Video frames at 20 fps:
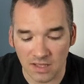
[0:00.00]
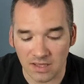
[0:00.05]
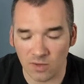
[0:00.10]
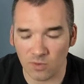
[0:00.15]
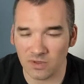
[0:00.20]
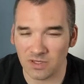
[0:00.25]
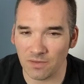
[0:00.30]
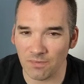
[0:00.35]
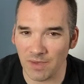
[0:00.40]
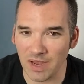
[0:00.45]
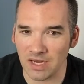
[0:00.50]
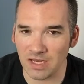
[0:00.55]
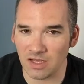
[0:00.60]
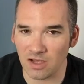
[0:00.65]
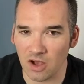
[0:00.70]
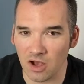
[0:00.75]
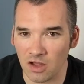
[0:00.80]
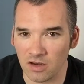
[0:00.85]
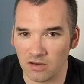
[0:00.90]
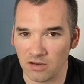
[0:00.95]
Then we're
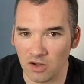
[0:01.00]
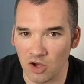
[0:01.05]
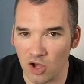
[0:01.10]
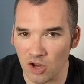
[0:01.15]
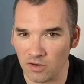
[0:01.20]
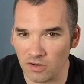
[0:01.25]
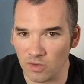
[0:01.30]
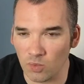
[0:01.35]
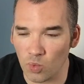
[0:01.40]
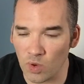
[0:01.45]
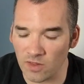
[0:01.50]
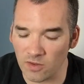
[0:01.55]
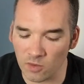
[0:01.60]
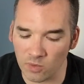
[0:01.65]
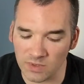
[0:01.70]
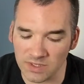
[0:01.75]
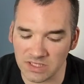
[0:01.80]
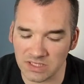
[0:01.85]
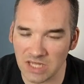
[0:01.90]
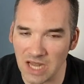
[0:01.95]
debating on whether
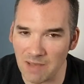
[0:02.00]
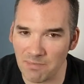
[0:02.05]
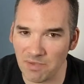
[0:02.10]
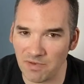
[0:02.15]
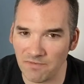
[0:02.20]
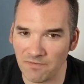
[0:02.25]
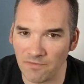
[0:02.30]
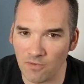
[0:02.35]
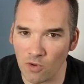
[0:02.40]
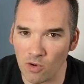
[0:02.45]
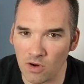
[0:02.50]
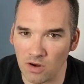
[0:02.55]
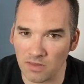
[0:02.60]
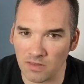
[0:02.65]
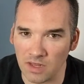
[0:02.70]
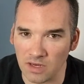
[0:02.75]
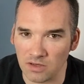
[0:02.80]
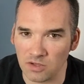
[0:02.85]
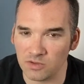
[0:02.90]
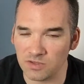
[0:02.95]
we stop at 4
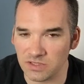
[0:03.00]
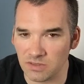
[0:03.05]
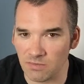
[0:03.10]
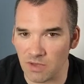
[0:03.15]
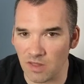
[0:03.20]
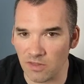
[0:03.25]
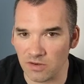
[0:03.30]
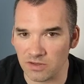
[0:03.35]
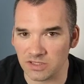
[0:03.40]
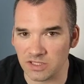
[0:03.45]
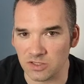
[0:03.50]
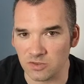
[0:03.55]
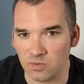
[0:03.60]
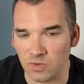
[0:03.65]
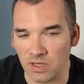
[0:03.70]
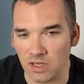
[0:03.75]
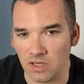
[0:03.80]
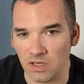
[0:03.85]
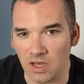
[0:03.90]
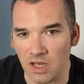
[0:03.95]
and then do some others as
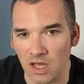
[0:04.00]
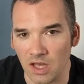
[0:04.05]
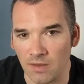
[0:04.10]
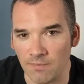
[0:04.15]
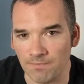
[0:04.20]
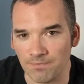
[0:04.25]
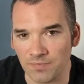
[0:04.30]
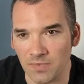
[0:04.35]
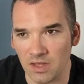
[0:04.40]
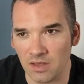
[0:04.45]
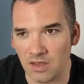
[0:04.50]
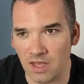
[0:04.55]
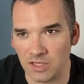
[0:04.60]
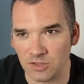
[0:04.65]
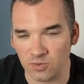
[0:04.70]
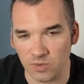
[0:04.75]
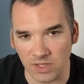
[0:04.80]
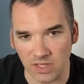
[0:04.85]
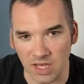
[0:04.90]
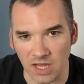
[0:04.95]
we
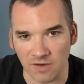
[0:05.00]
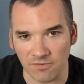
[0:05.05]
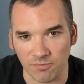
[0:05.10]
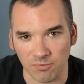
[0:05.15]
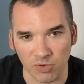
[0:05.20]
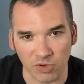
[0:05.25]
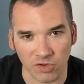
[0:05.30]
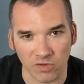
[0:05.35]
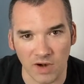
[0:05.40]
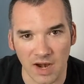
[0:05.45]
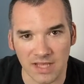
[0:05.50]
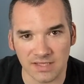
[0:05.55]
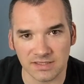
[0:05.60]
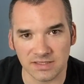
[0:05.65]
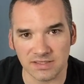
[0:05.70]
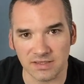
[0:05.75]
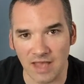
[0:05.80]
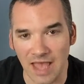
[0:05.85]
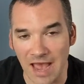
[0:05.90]
kind of progress